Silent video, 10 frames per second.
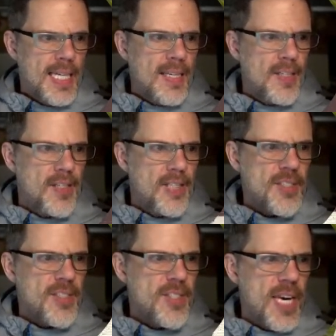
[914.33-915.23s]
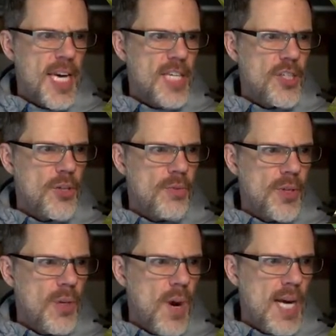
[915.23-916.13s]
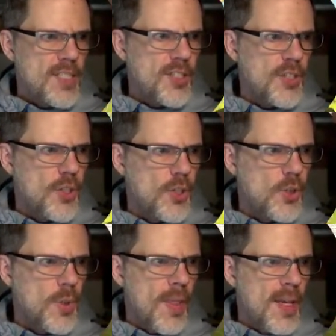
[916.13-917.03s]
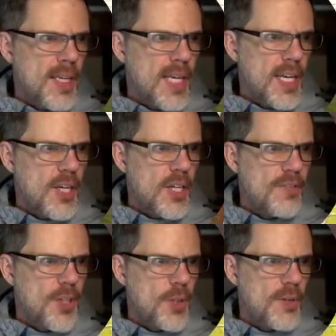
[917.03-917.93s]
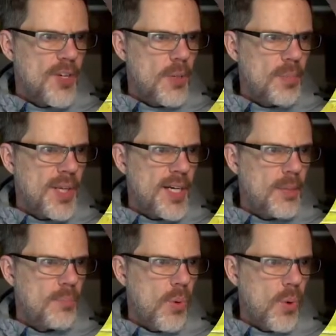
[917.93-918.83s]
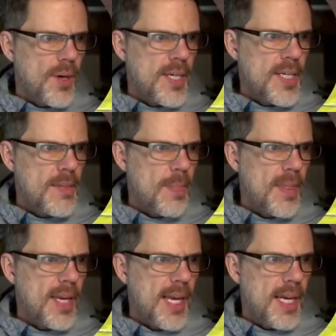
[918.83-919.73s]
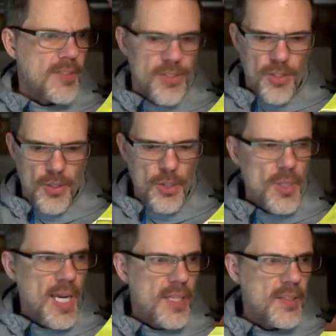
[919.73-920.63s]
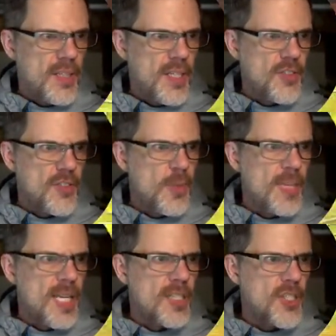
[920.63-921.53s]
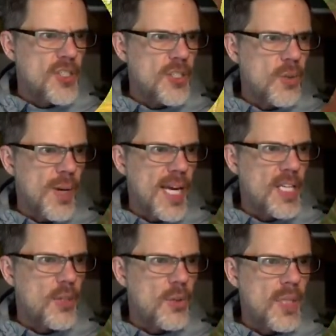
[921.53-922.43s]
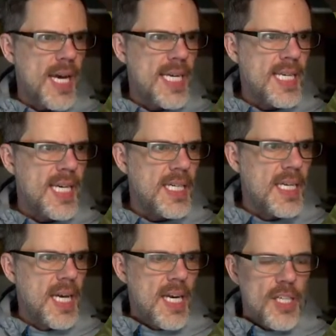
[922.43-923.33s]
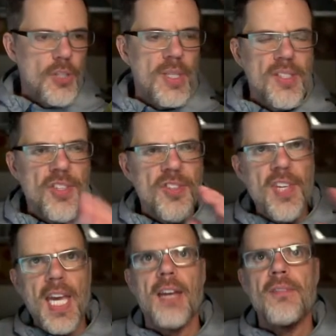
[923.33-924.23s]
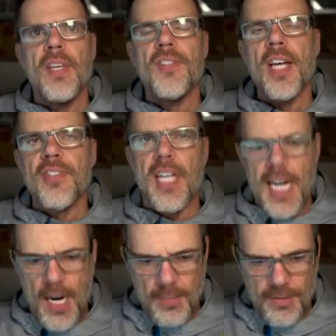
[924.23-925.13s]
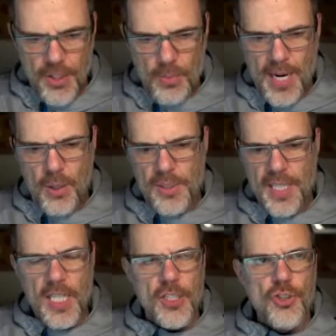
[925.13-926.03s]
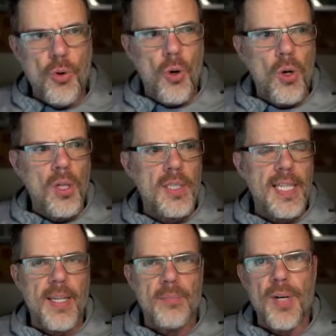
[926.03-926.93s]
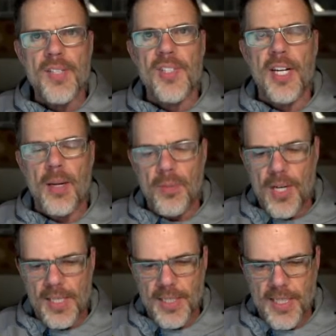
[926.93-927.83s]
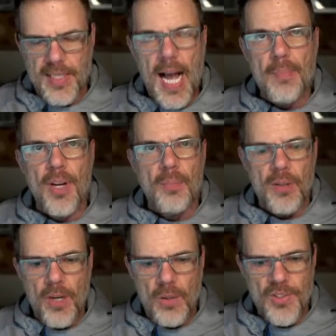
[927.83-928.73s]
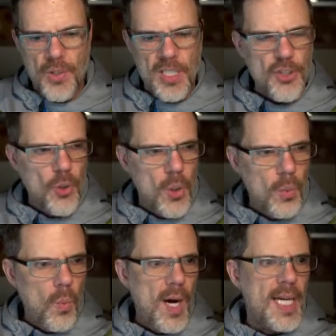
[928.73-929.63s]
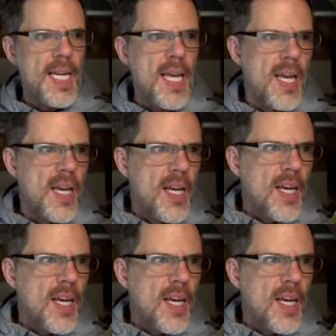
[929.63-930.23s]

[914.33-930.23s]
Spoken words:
is, let's say you really want to get a good view of your player board. And so you get it zoomed in just the way you like it. You can save this as a camera view by holding Control and then pressing a number on the top number row. So Control 1.